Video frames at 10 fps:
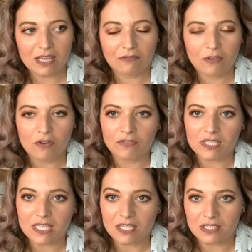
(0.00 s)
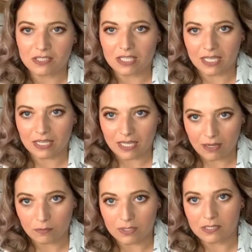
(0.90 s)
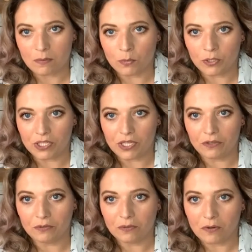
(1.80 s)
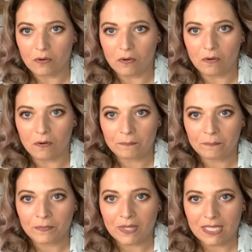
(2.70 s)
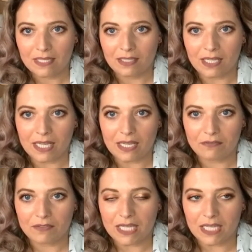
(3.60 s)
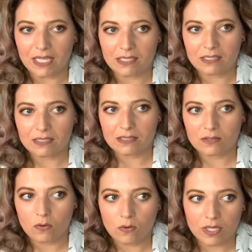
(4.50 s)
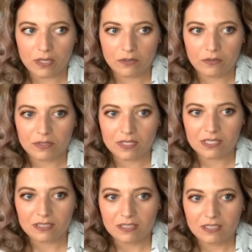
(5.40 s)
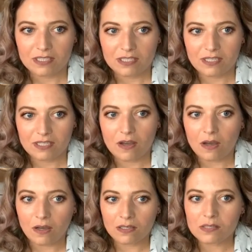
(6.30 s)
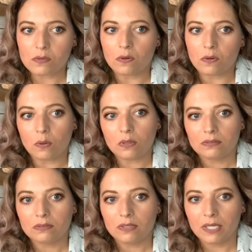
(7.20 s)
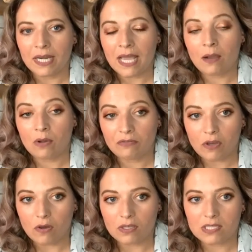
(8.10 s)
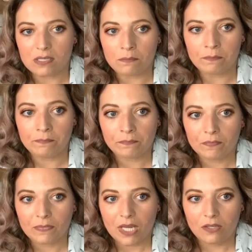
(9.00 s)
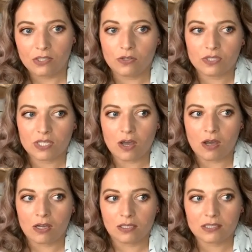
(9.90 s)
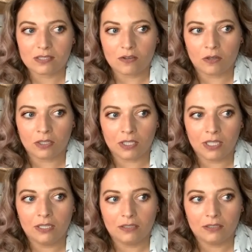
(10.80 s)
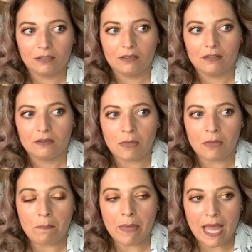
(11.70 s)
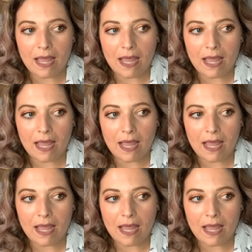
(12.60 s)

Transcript: conversations like that with someone new, or like if they saw those scars, or now I've got some new scars on my back